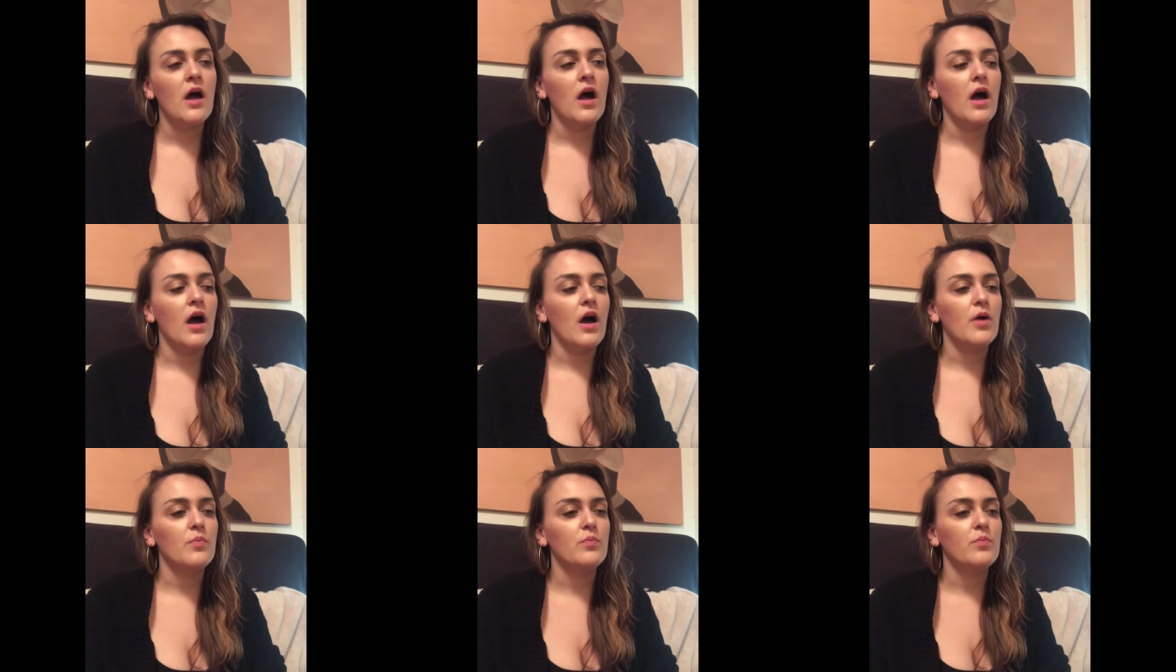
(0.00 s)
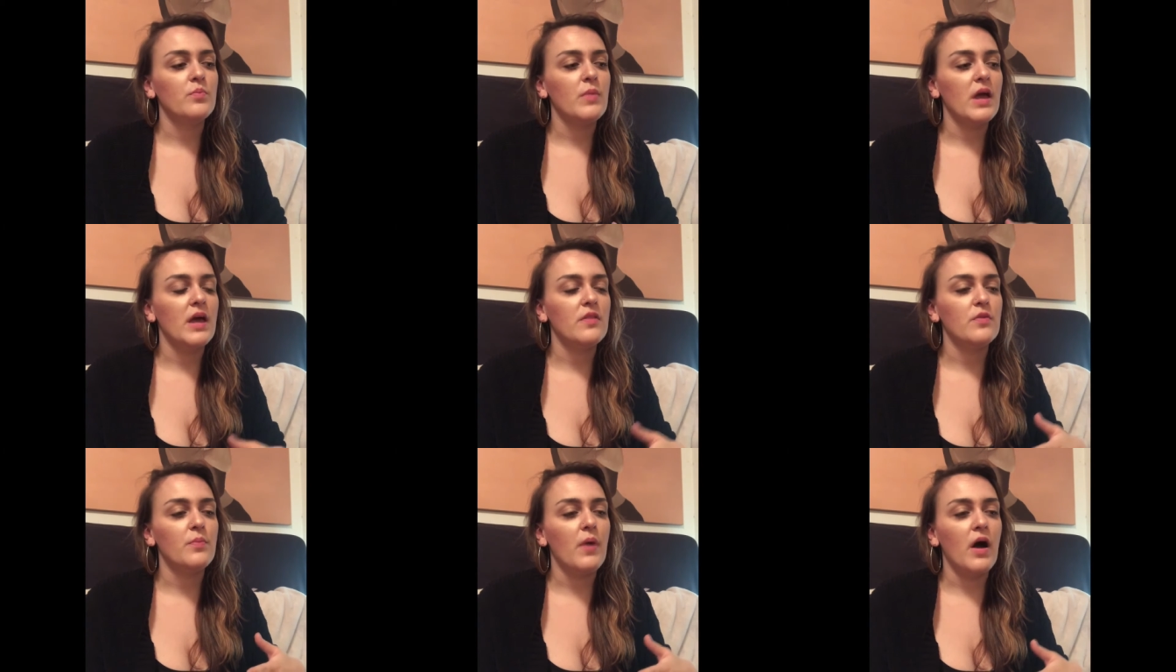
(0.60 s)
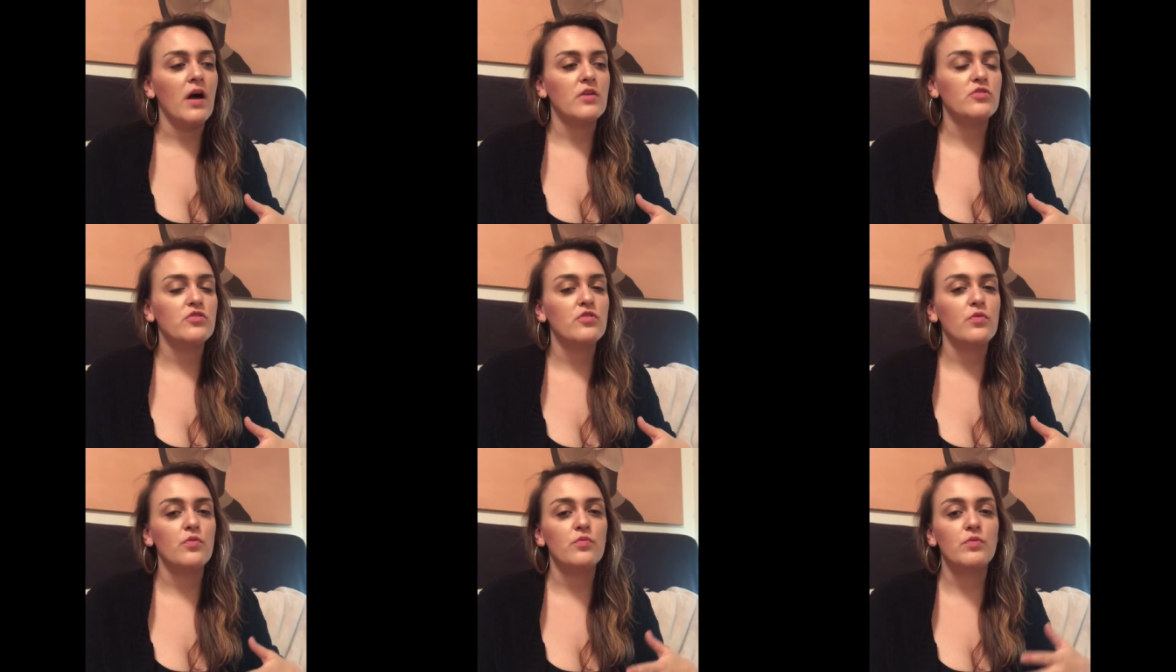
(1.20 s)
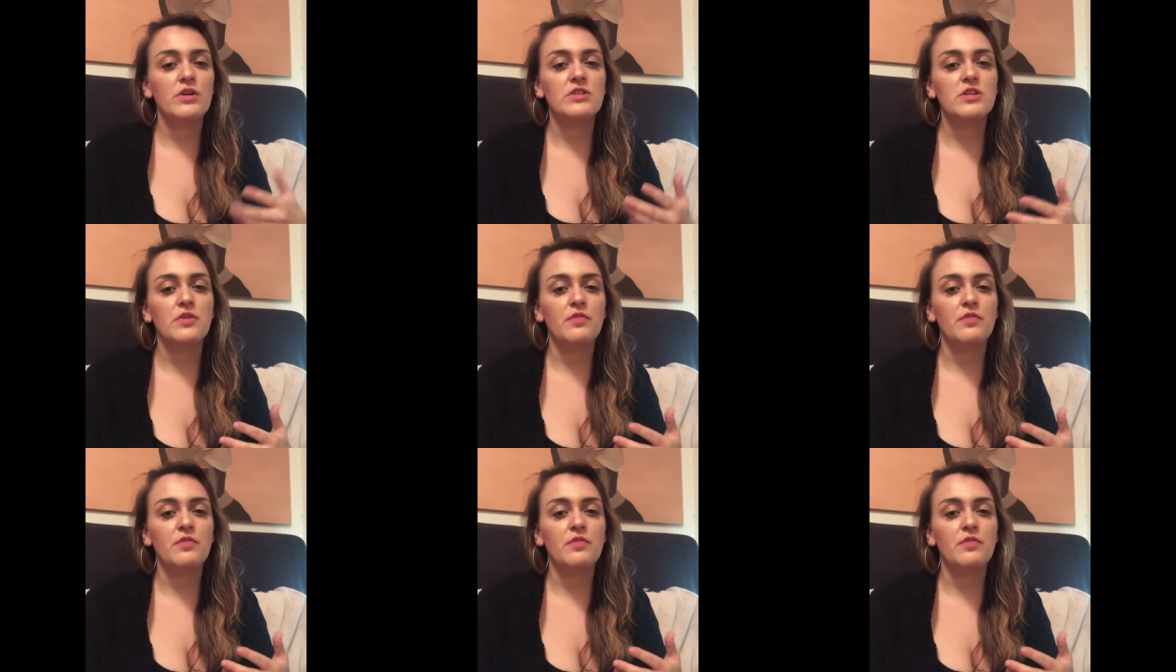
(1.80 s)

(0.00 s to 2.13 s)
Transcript: um, and the box retail